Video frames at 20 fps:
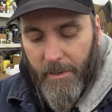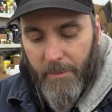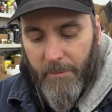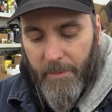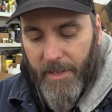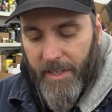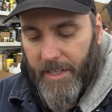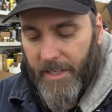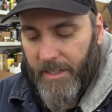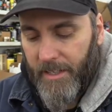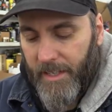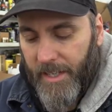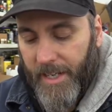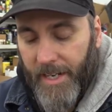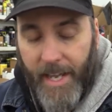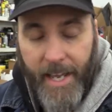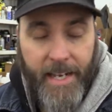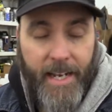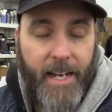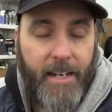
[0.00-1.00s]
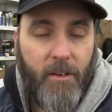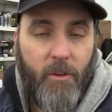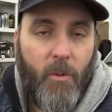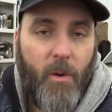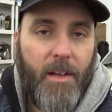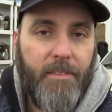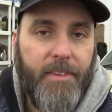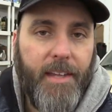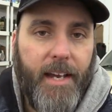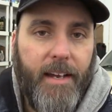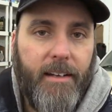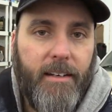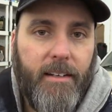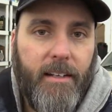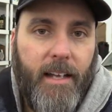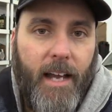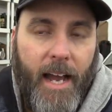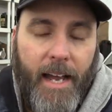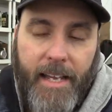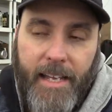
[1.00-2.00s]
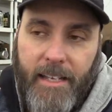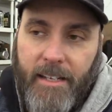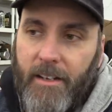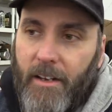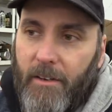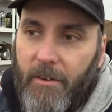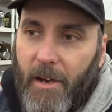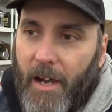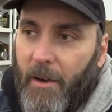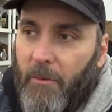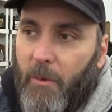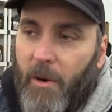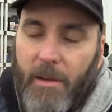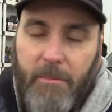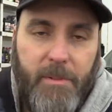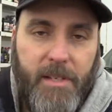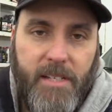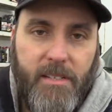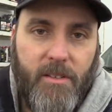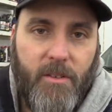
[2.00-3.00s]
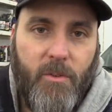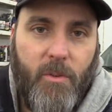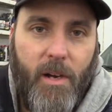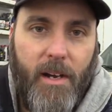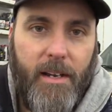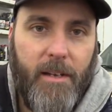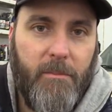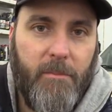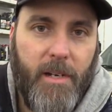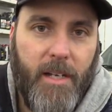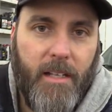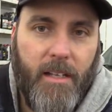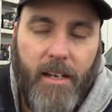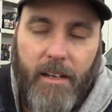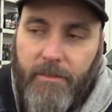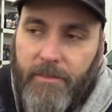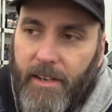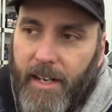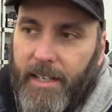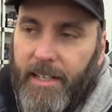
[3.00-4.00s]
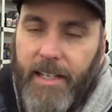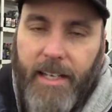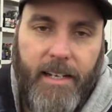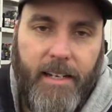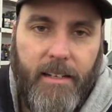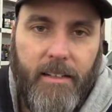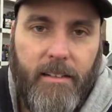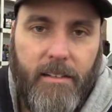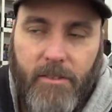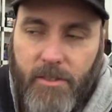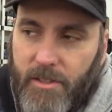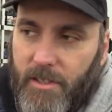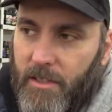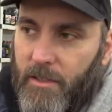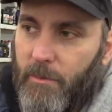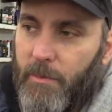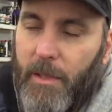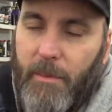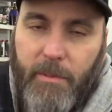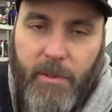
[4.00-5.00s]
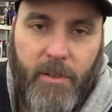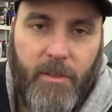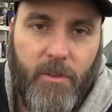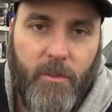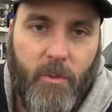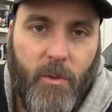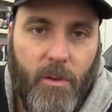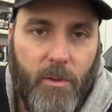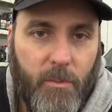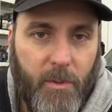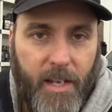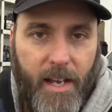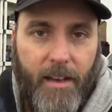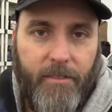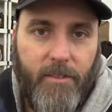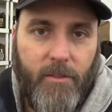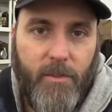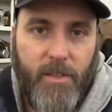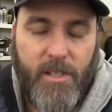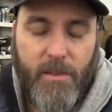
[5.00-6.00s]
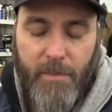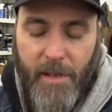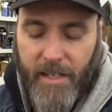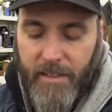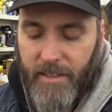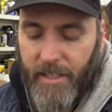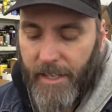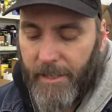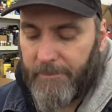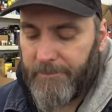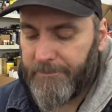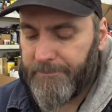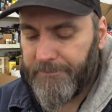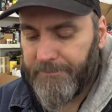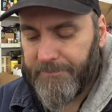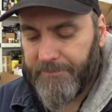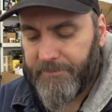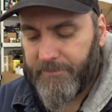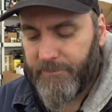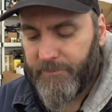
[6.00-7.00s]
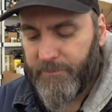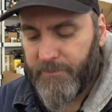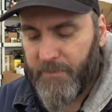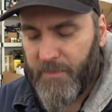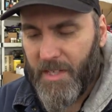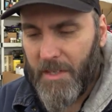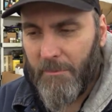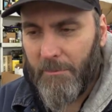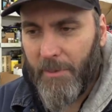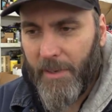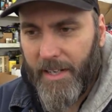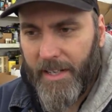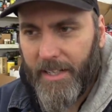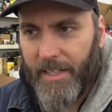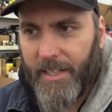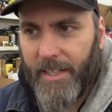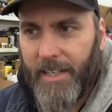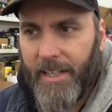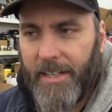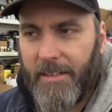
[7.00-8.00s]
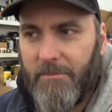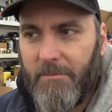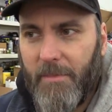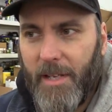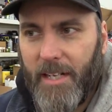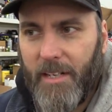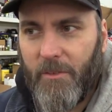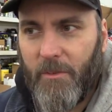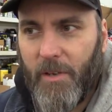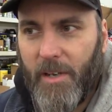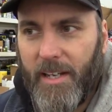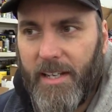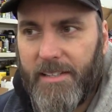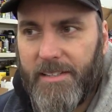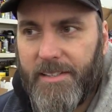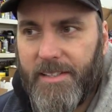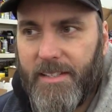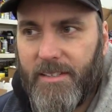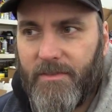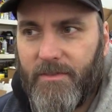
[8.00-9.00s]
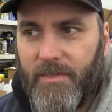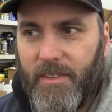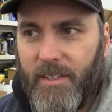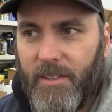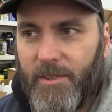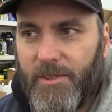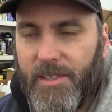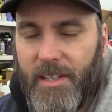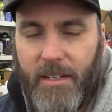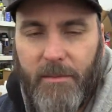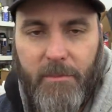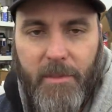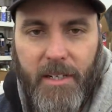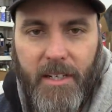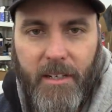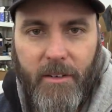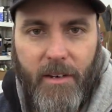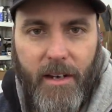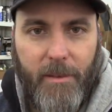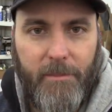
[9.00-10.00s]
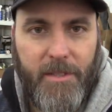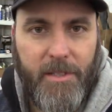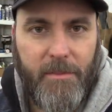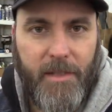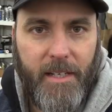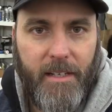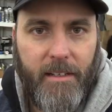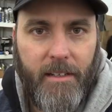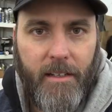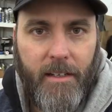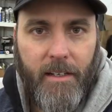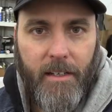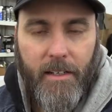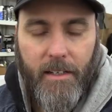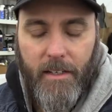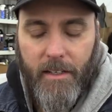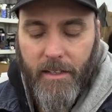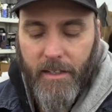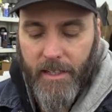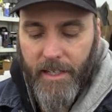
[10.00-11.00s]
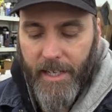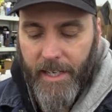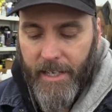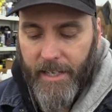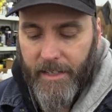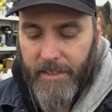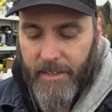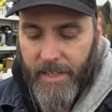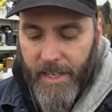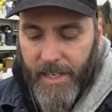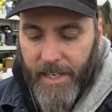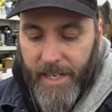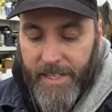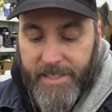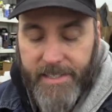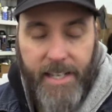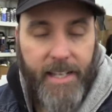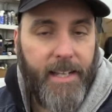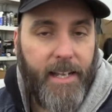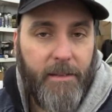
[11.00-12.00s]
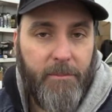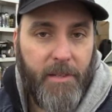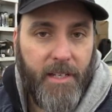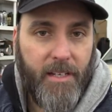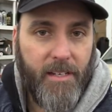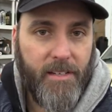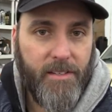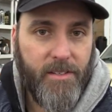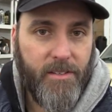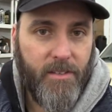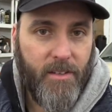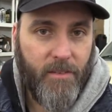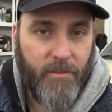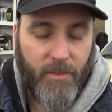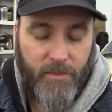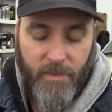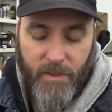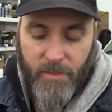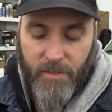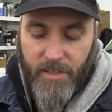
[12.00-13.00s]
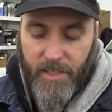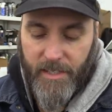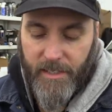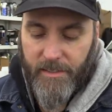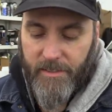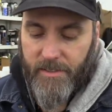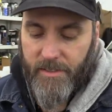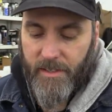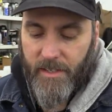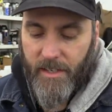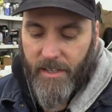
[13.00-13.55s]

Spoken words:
But, and I don't want that. I want peace and quiet in my life. I get it. There's other people in the world. We have to respect that. But in many ways, this feels like a money grab to me. And I say that because of a few things.